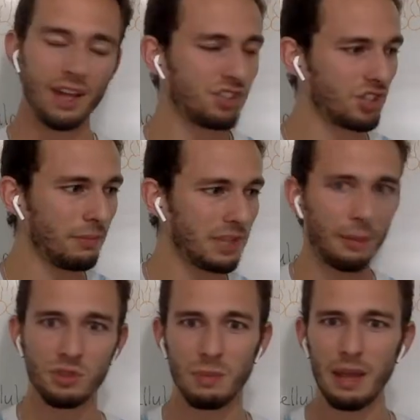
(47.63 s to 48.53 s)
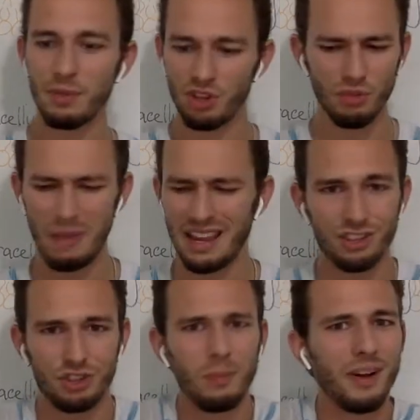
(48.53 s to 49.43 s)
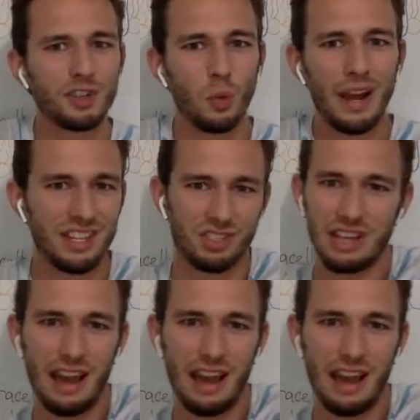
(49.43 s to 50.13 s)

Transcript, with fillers: And sometimes maybe you make too much waste,